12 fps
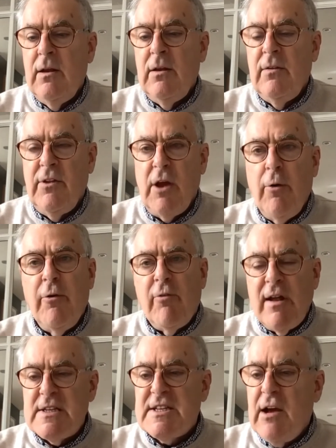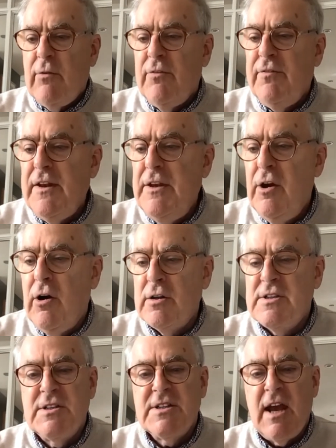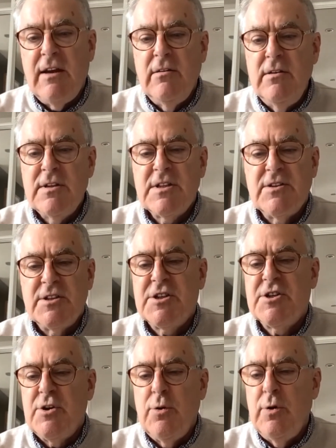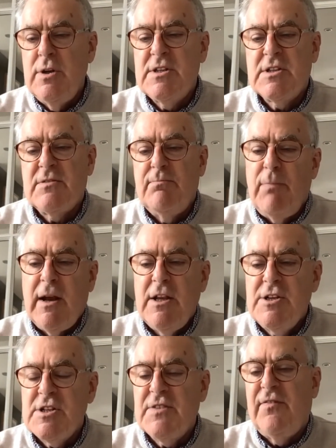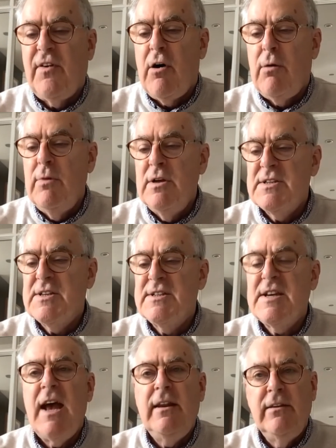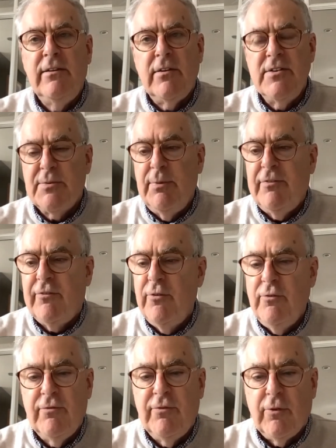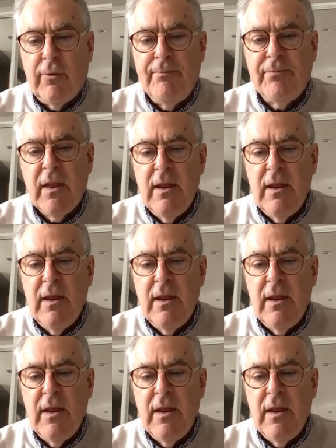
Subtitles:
The owner rents out the vineyard to tenants, the stewards, managers, farmers, to tend and to be fruitful